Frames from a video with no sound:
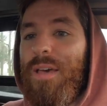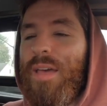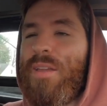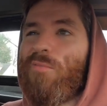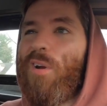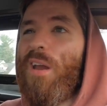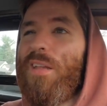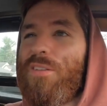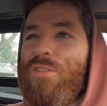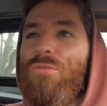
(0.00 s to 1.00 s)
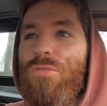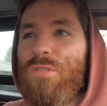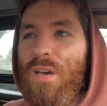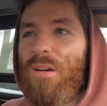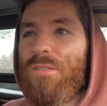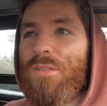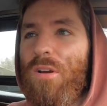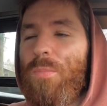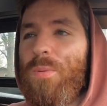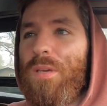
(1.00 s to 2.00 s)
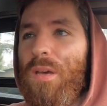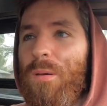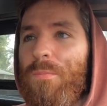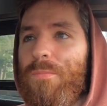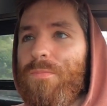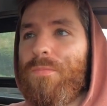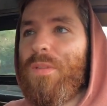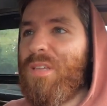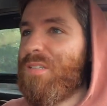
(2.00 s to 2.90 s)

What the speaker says: And right at 2,000 RPM,